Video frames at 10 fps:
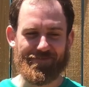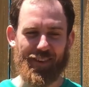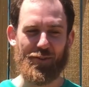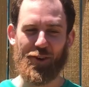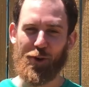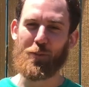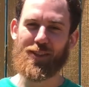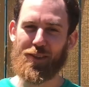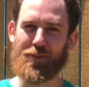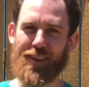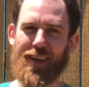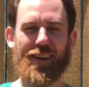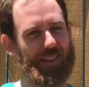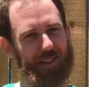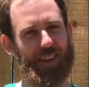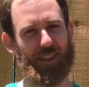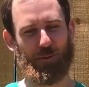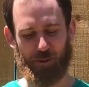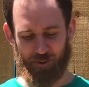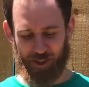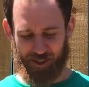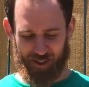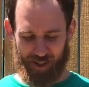And if you don't mess up the knot, you'll catch more fish.